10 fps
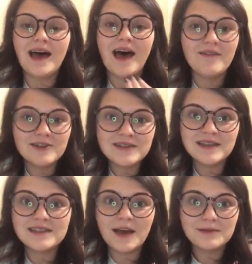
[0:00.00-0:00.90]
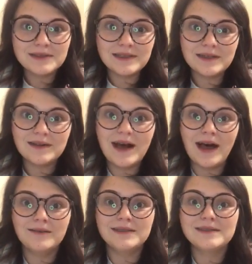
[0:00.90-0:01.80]
ever since I was little,
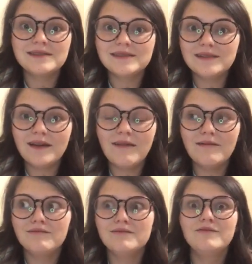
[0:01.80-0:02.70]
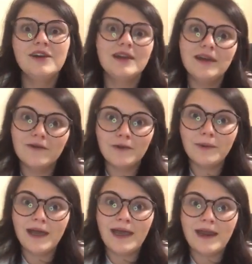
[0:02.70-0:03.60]
I was really
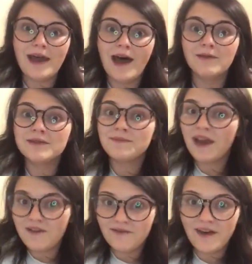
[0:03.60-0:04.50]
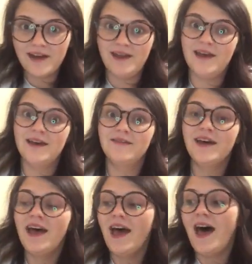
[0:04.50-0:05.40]
overweight. I was made fun of.
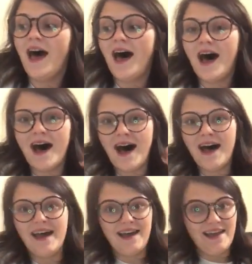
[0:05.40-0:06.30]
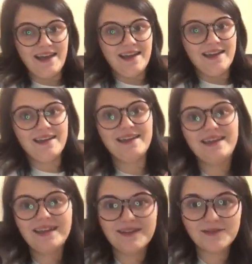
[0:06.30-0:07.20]
I
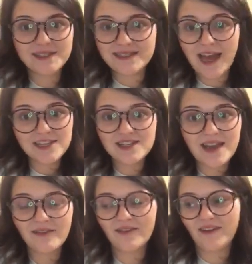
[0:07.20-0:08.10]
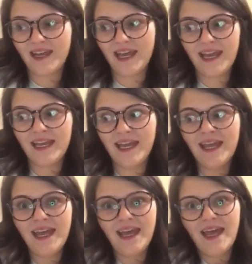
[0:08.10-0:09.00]
was I just never fit in
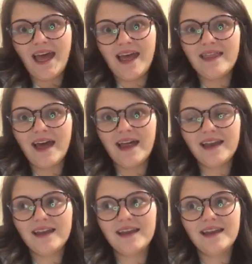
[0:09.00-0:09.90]
and that